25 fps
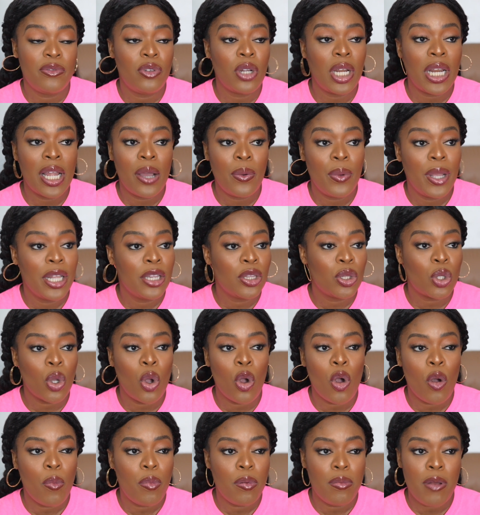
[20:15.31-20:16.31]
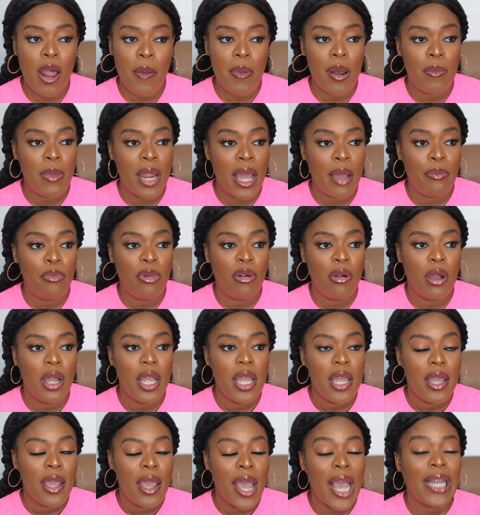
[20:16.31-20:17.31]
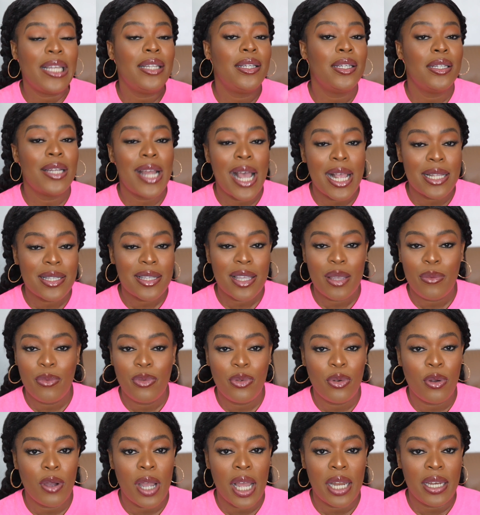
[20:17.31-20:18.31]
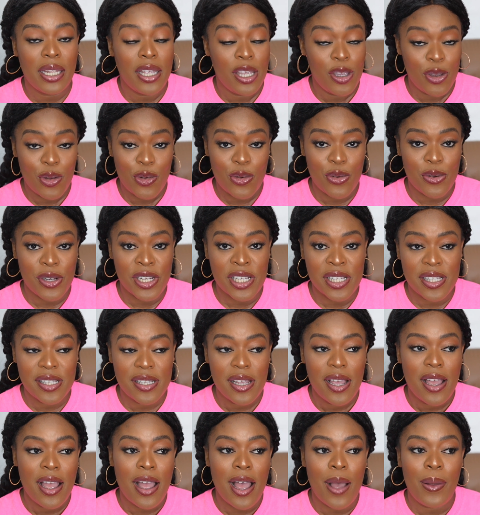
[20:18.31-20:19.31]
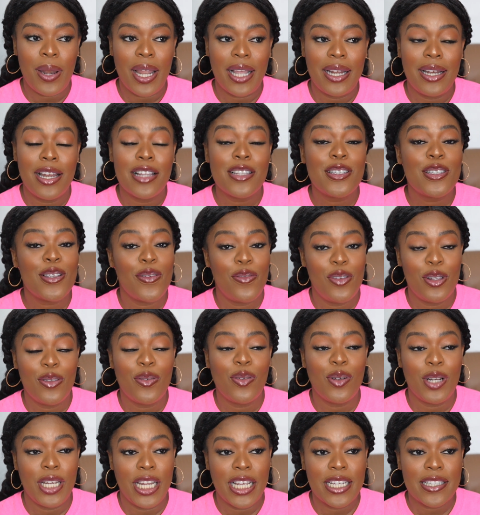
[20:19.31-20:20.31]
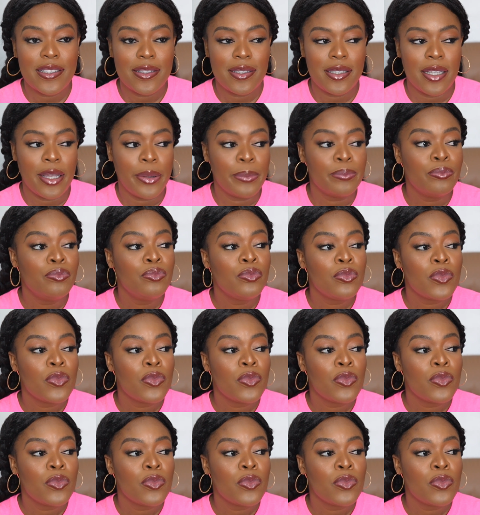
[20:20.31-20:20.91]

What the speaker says: Dollar went up, blah, blah, blah. But I didn't ask him for an increase. I'm like, let's save it for next year.